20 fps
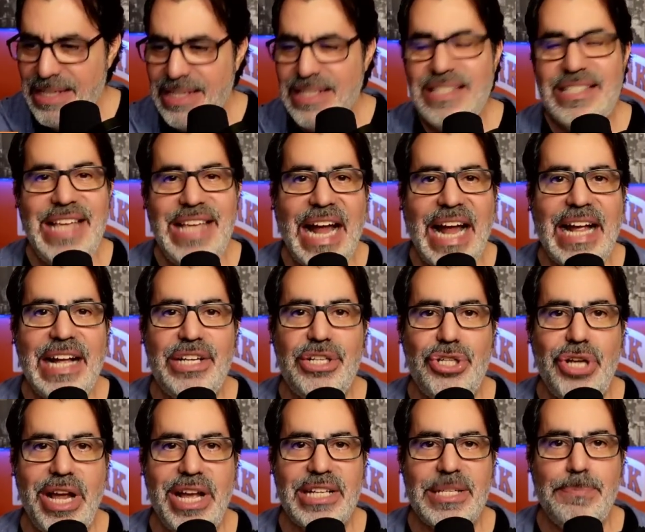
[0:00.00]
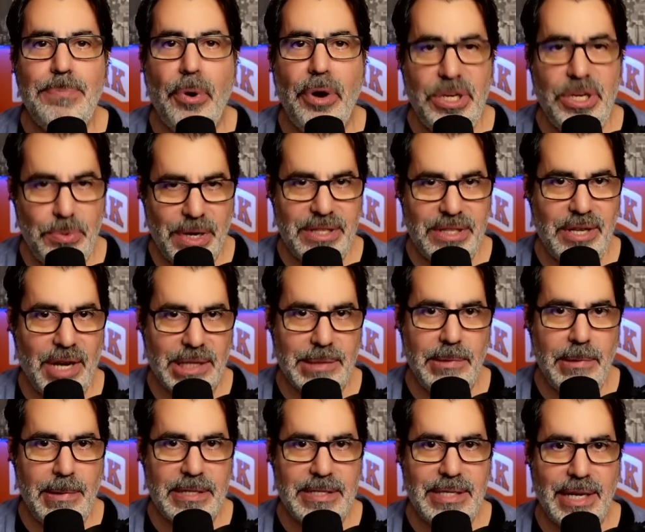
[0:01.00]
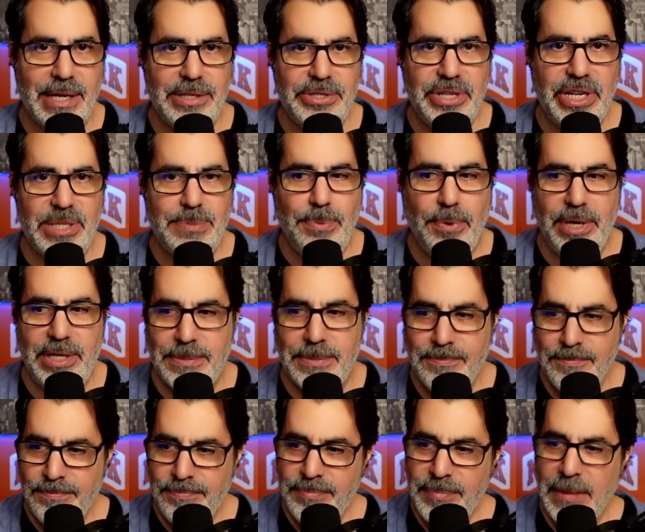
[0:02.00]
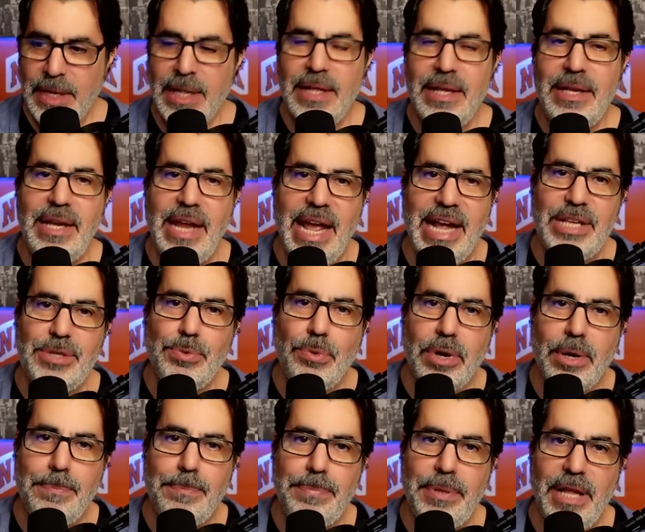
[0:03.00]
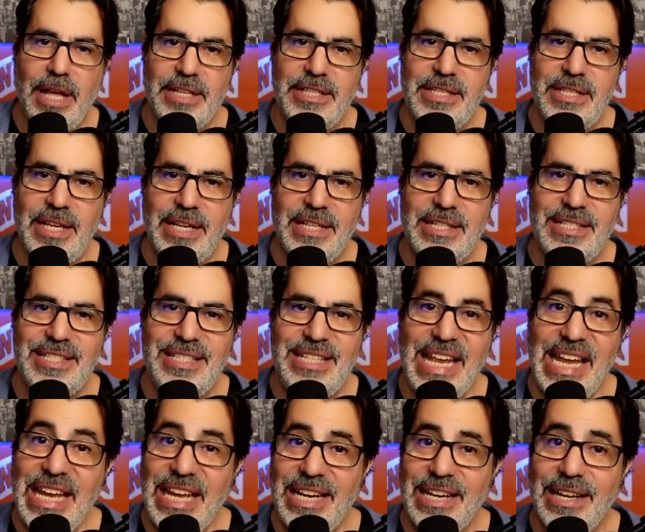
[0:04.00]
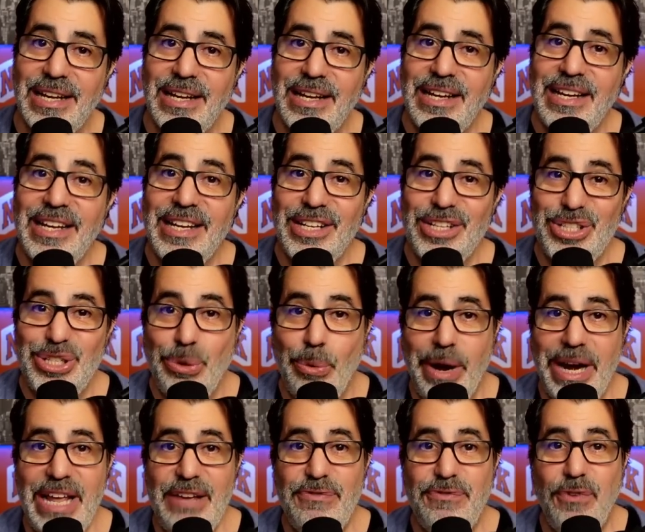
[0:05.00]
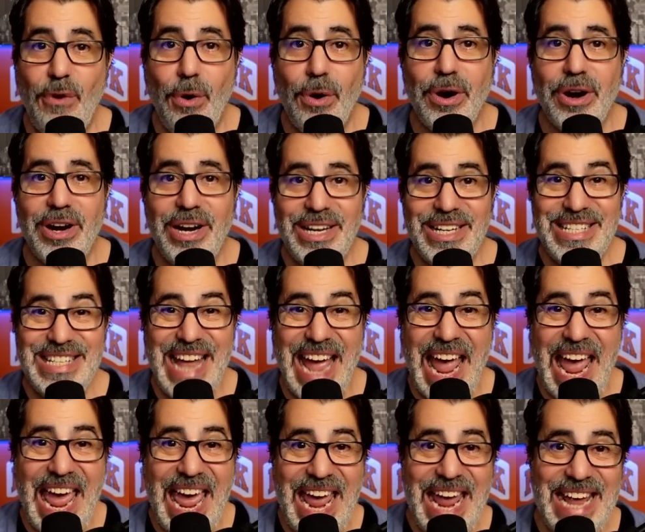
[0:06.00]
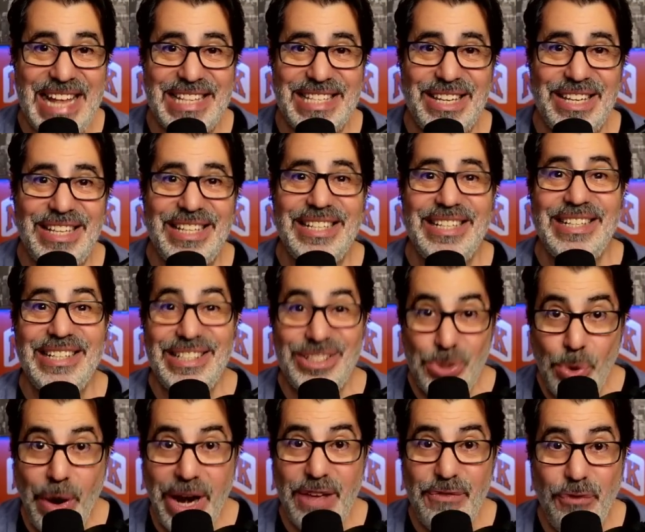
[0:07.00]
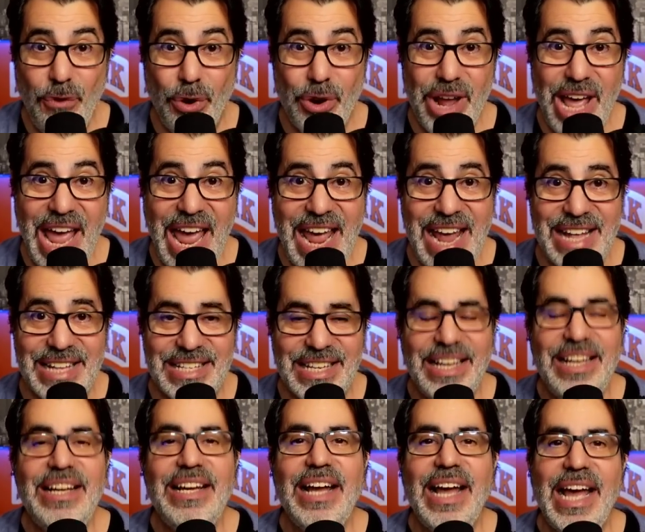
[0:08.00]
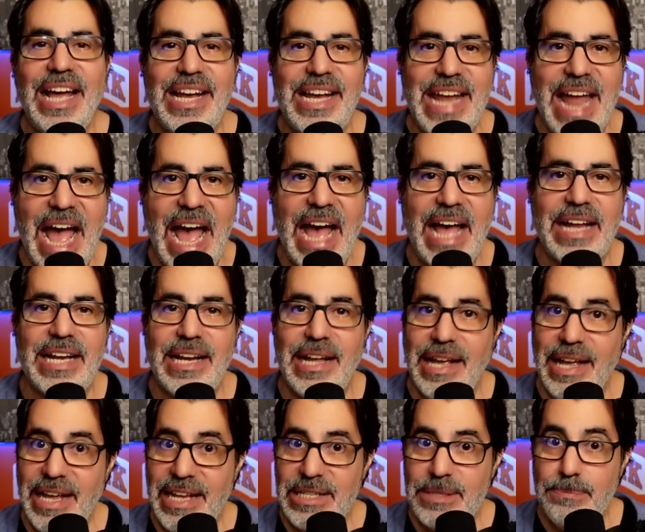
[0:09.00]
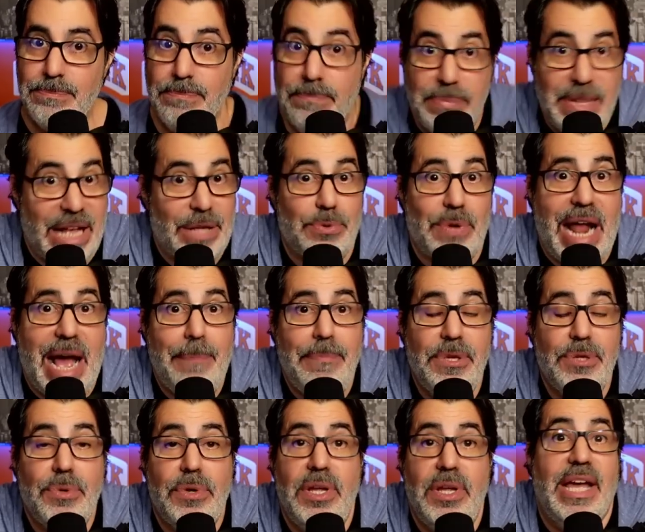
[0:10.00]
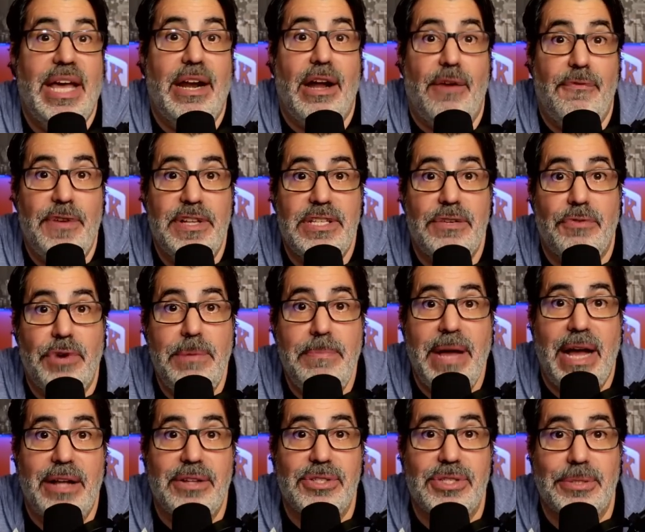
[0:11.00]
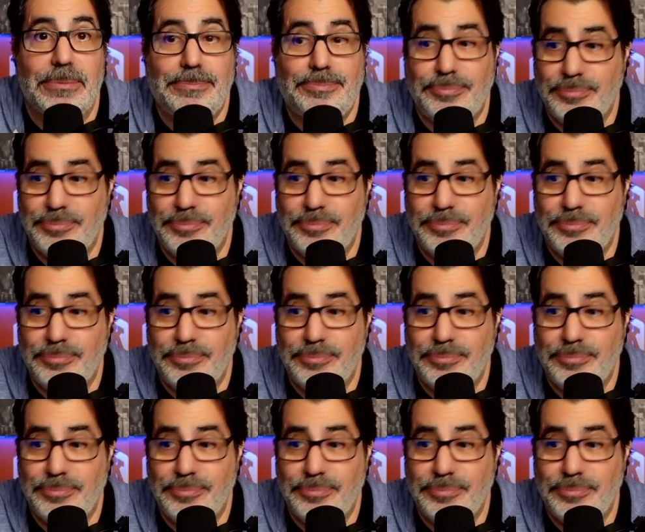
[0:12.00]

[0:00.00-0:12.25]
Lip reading: Second chance points. Want to talk to me about second chance points? Knicks were a plus 16. 24-8. And that's what happens when you get offensive rebounds,